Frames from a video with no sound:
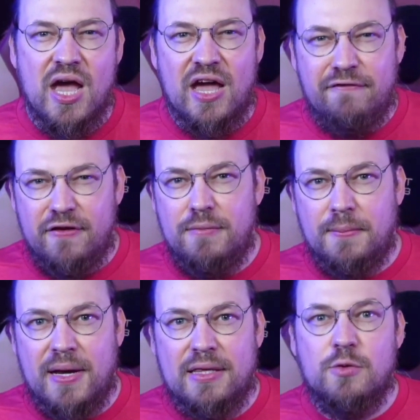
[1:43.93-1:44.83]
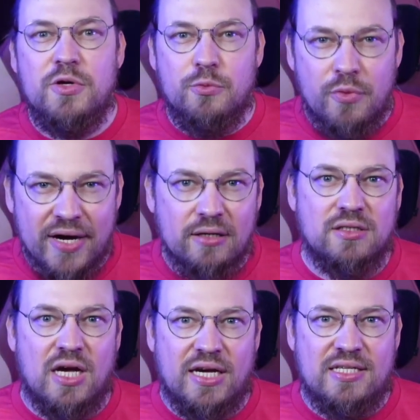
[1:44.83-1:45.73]
At FeedbackPanda, we
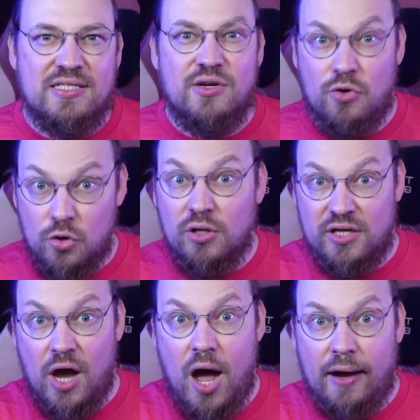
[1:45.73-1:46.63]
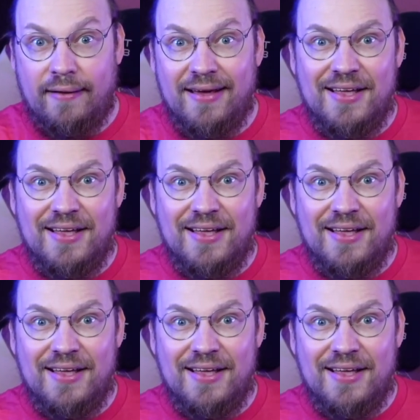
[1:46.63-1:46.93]
recognized early on